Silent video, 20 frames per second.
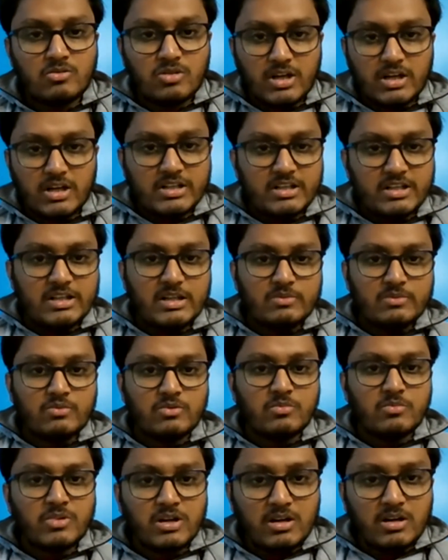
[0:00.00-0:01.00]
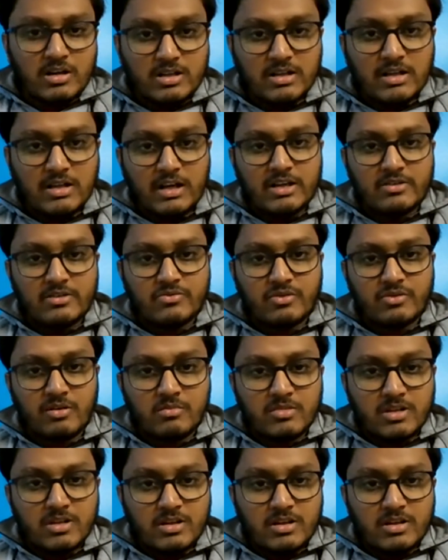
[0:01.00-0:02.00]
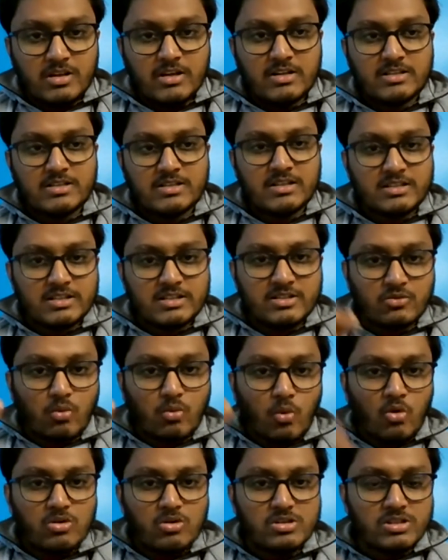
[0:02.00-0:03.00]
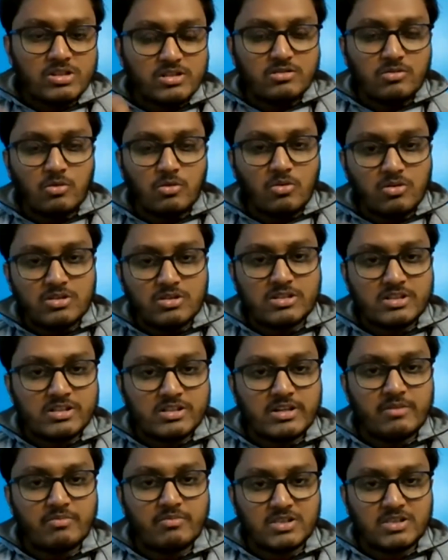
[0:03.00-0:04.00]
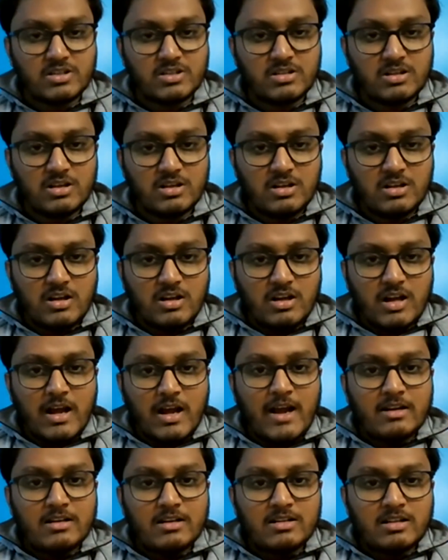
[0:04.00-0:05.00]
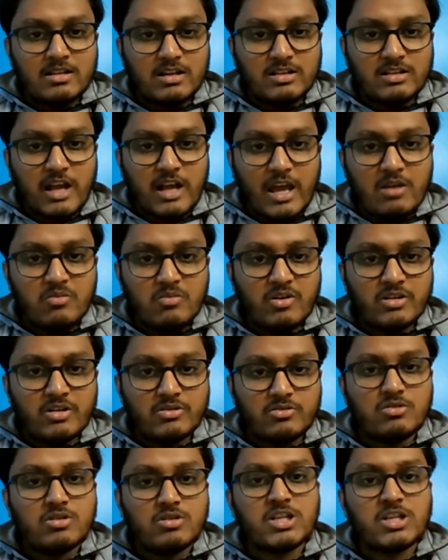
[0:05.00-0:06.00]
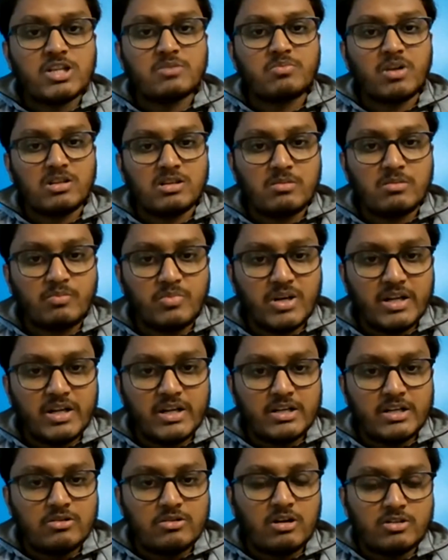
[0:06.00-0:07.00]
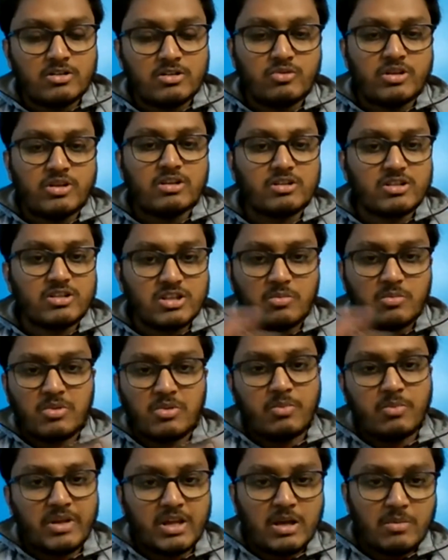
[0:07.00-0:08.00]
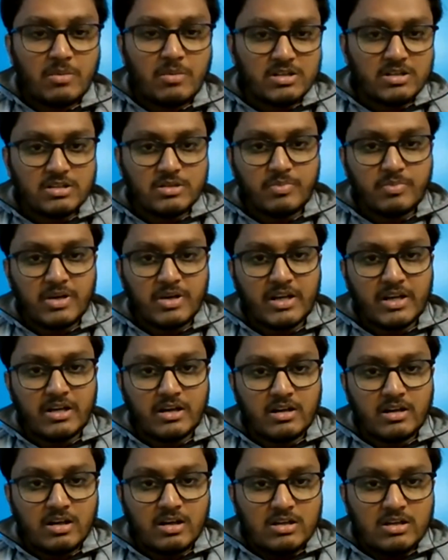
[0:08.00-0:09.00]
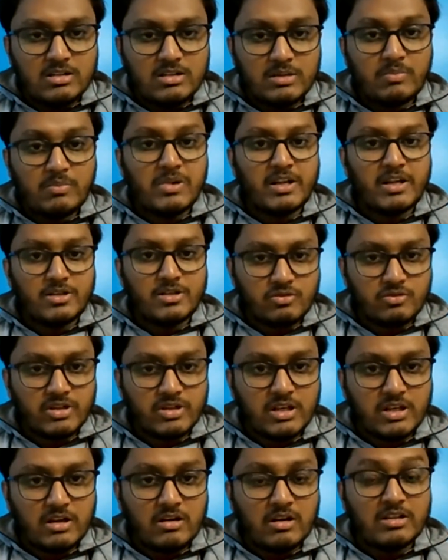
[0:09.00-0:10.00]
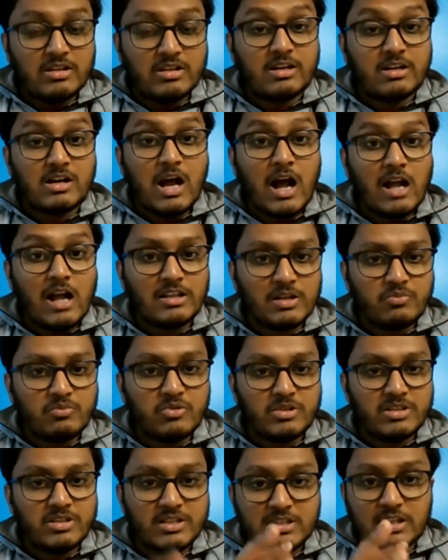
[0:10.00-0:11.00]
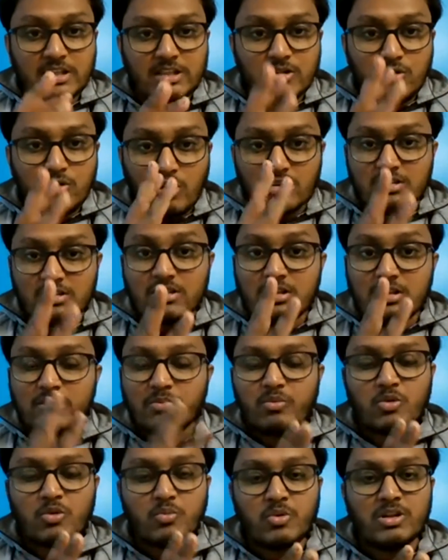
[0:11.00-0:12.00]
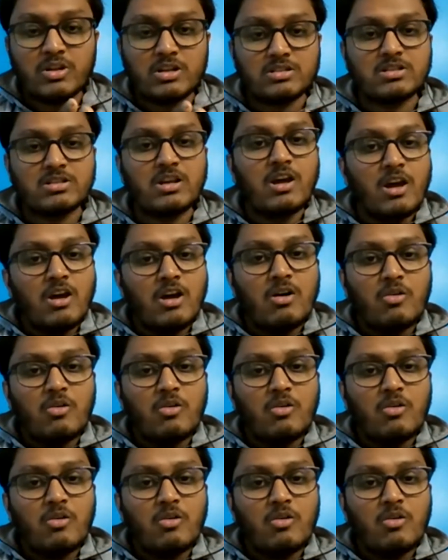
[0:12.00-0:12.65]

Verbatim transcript: So look at Indian football at the current form. It is at this sports sports shape. And the time when Tulsidas Balaram played or Chuni Goswami or PK Banerjee played, they played together. And there are other these are the not three footballers.